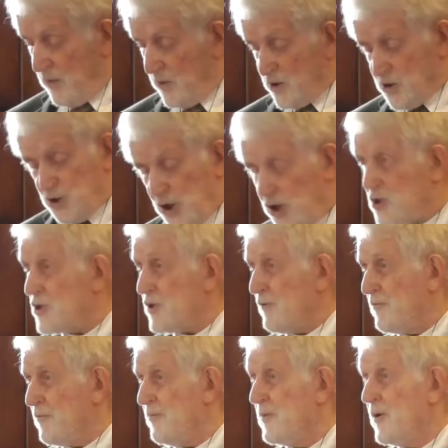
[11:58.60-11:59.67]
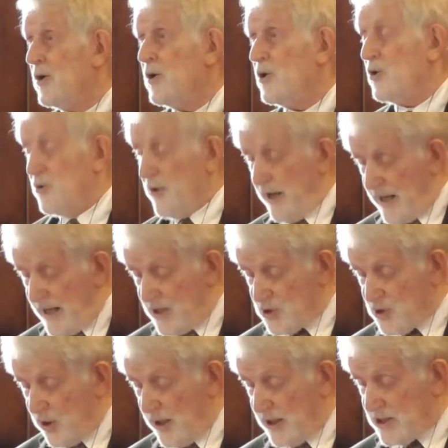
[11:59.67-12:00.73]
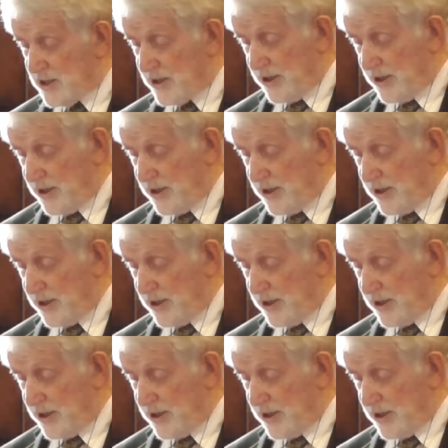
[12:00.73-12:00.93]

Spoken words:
was Joseph, who they had tried to